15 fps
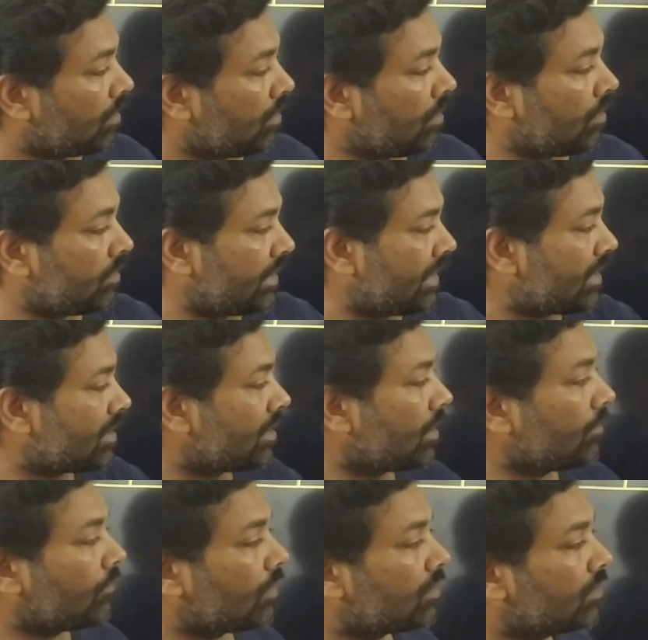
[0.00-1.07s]
Let's
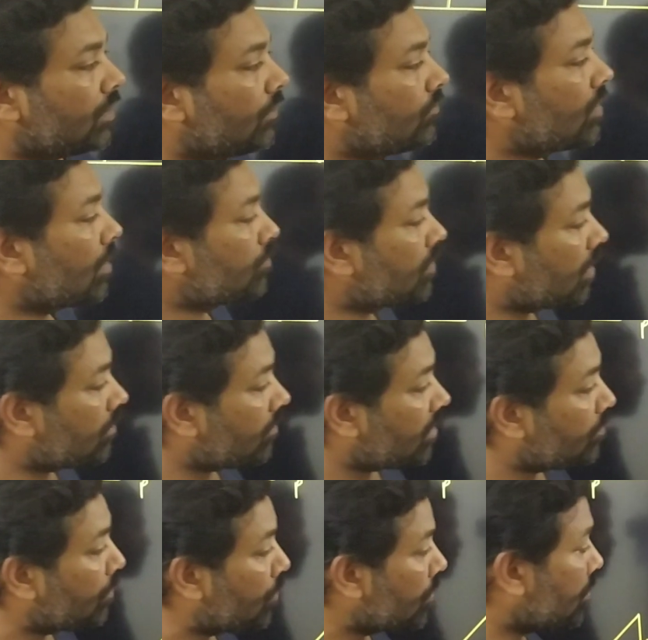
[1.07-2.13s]
read further. If the
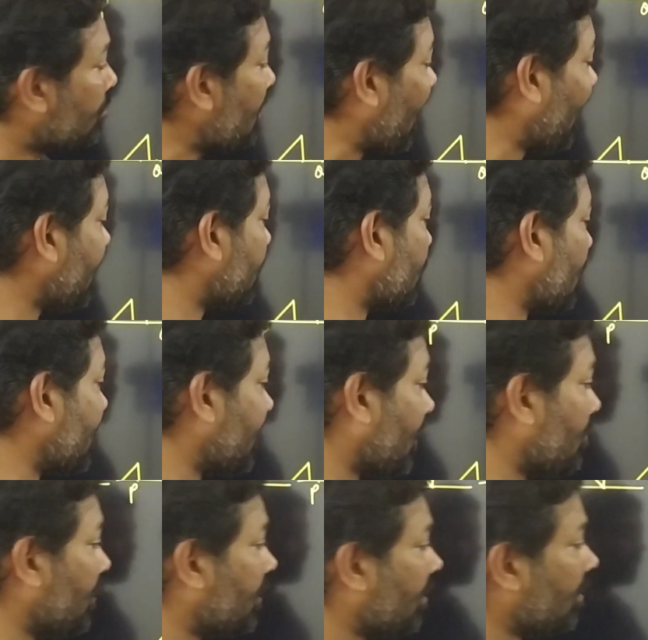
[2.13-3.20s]
observer moves back 20
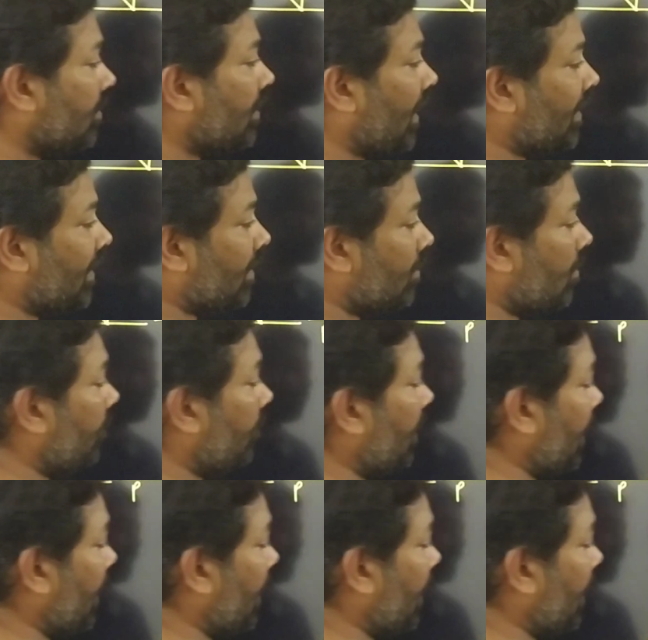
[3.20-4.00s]
meter, the angle of